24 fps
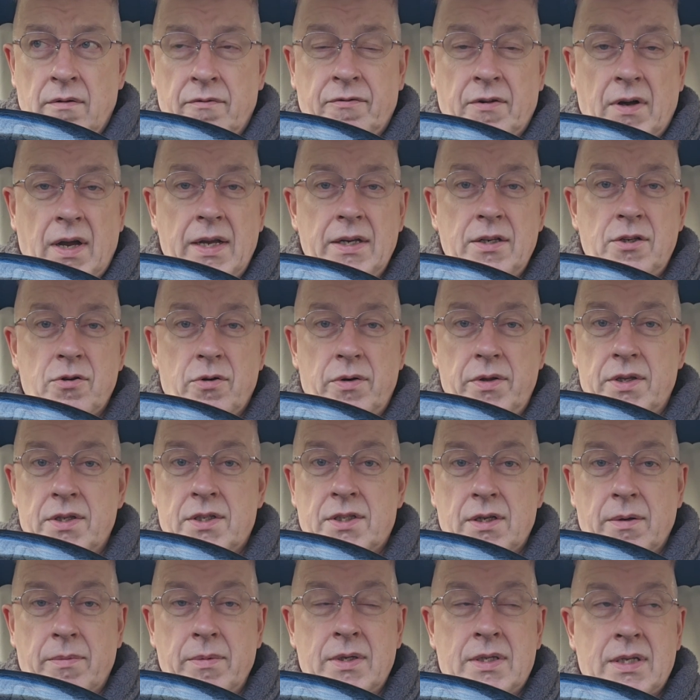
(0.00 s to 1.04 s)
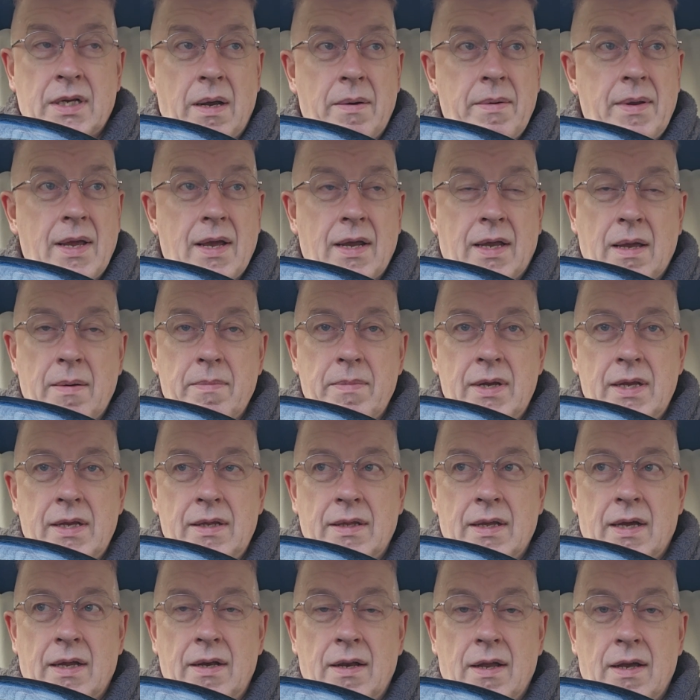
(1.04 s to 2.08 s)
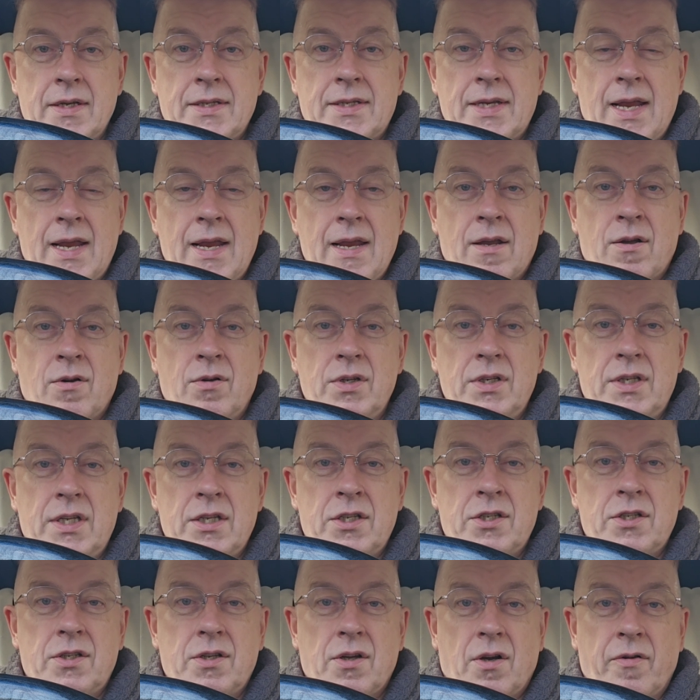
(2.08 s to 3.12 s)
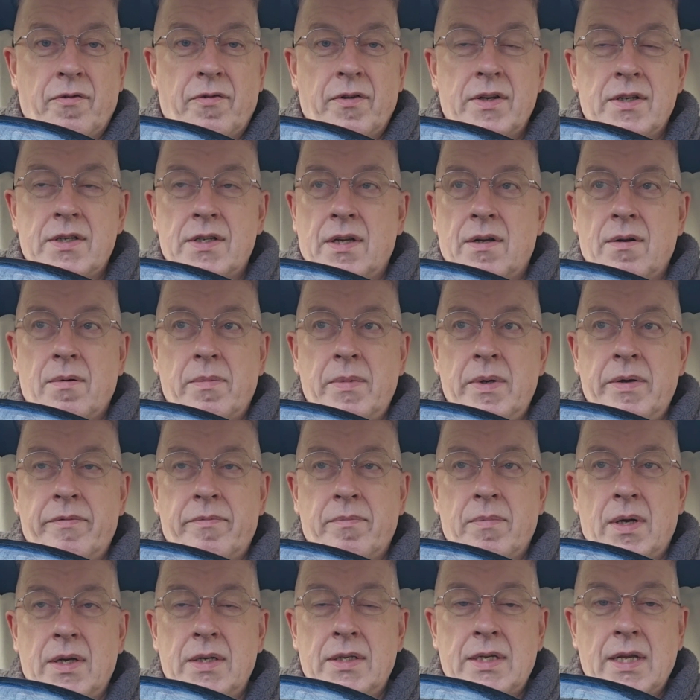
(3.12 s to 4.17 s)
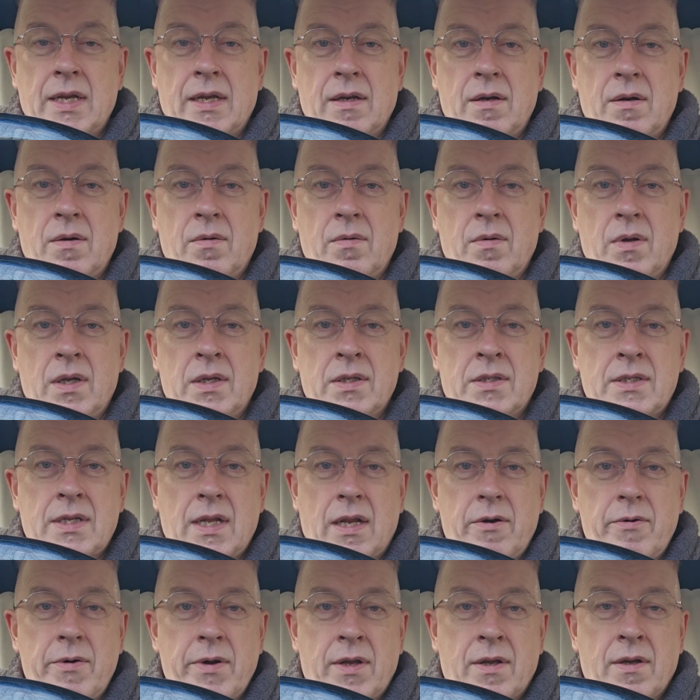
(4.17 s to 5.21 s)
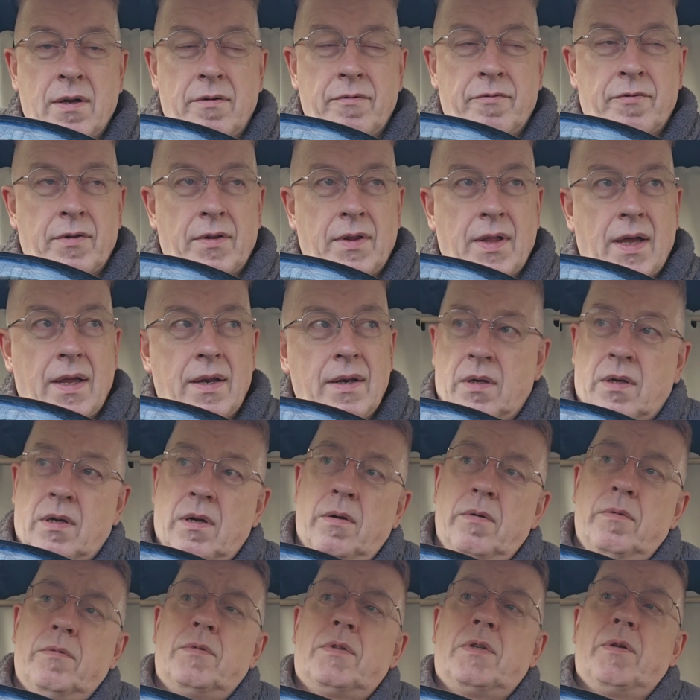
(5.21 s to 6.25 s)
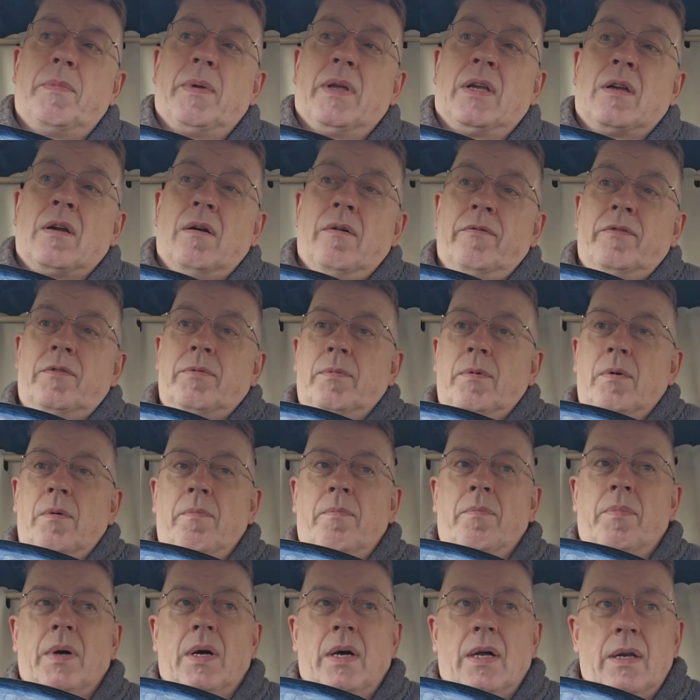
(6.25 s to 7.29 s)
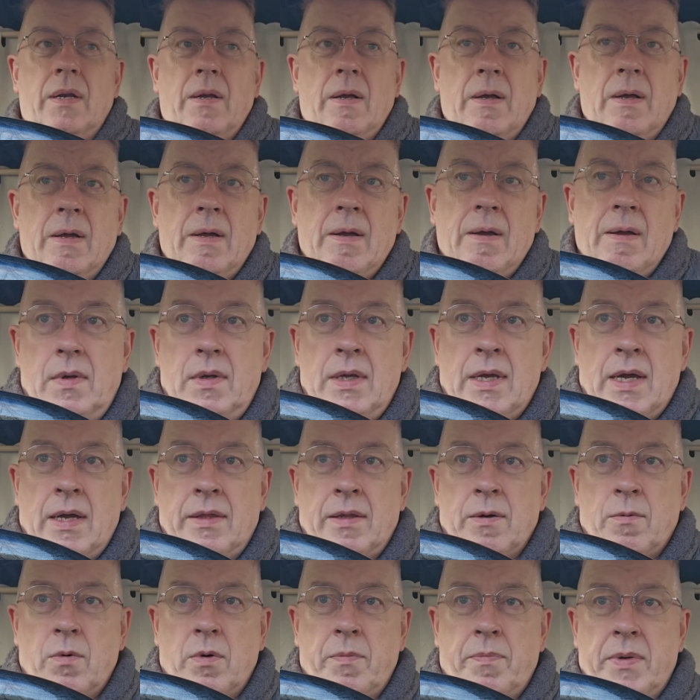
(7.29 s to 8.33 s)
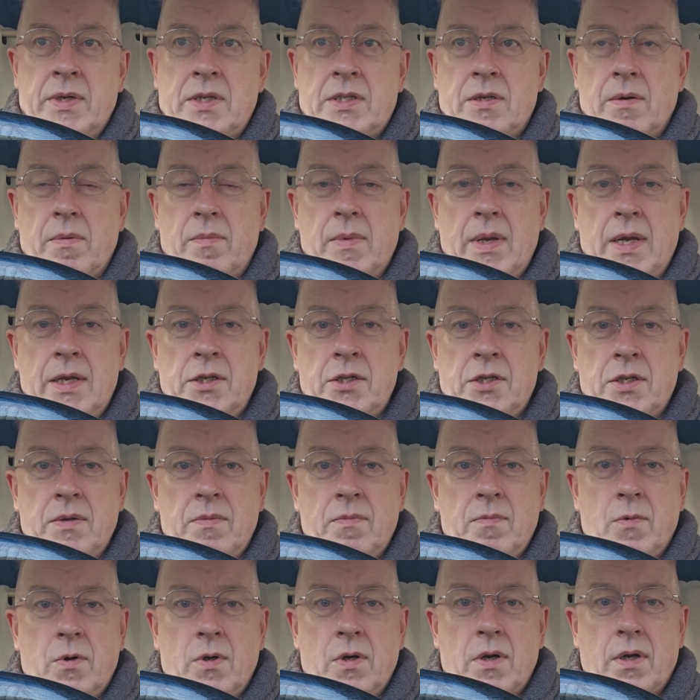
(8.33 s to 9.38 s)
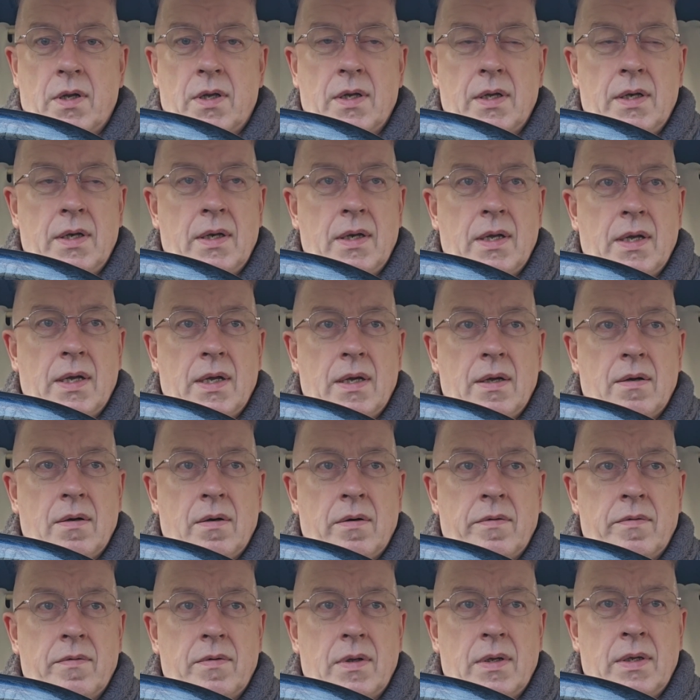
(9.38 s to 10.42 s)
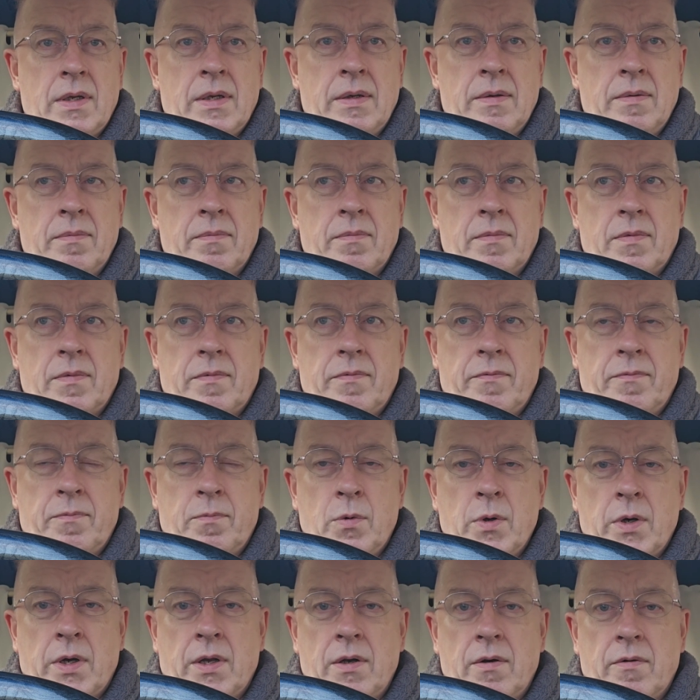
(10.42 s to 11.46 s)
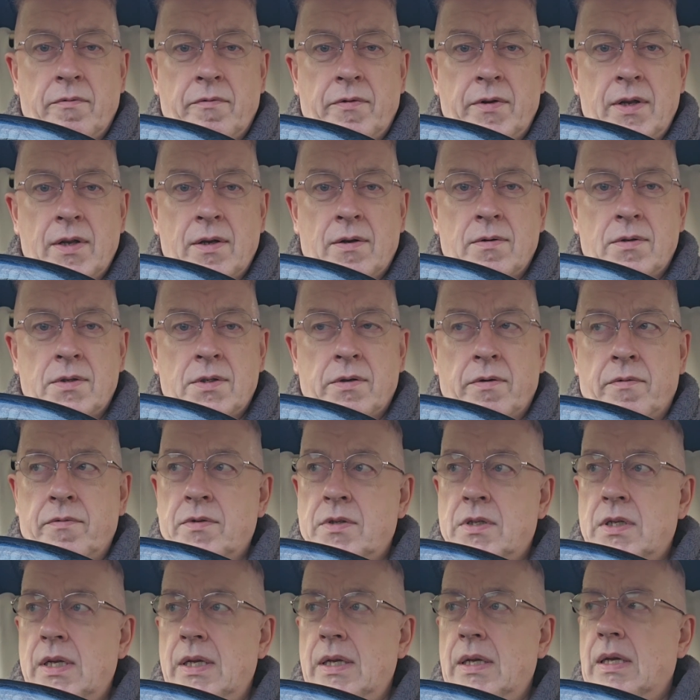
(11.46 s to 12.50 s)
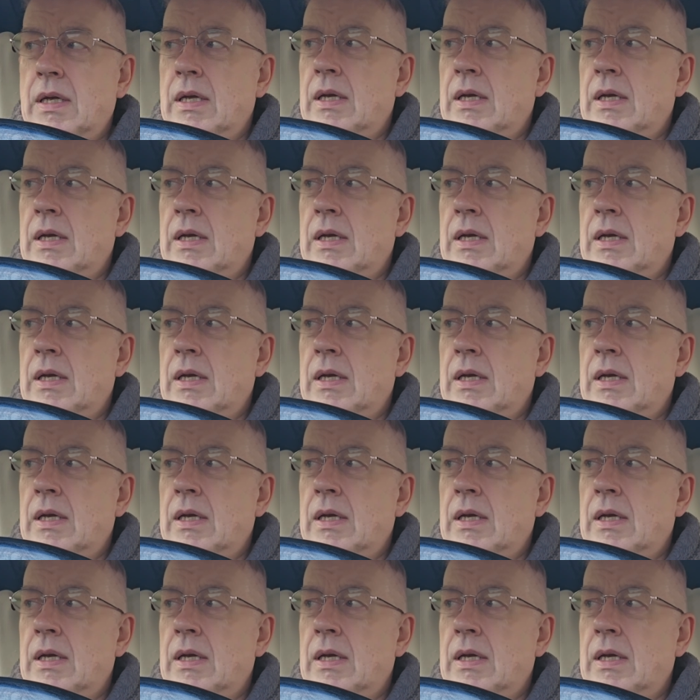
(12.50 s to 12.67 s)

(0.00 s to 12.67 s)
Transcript: Fine during the summertime, yeah, get me in that nice air-conditioned office. I don't even mind taking a salary cut for that, going to be comfortable. But yeah, there would be some engine work and working on vehicles, obviously,